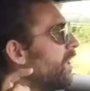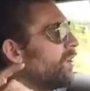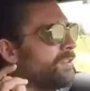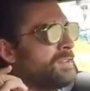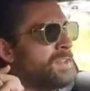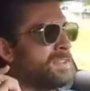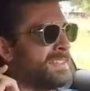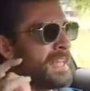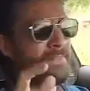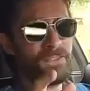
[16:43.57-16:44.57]
on
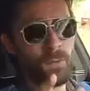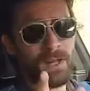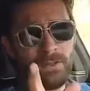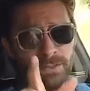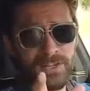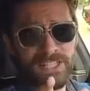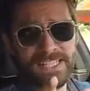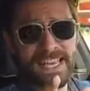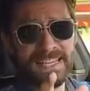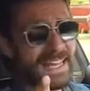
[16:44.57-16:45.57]
the F12. You're actually
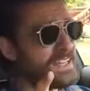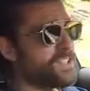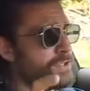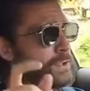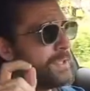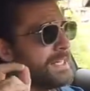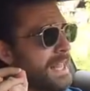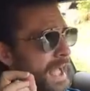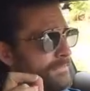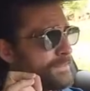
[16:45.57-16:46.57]
getting into
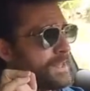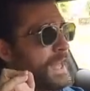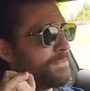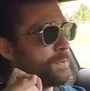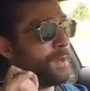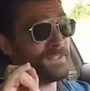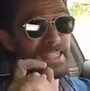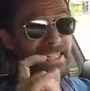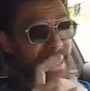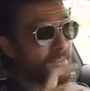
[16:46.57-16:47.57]
F12
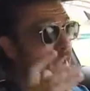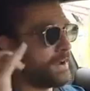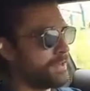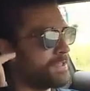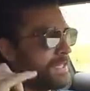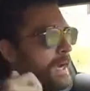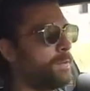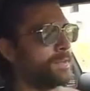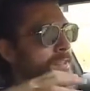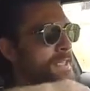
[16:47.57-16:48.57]
TDF areas now
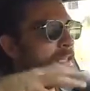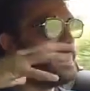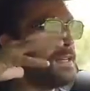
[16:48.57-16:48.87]
with the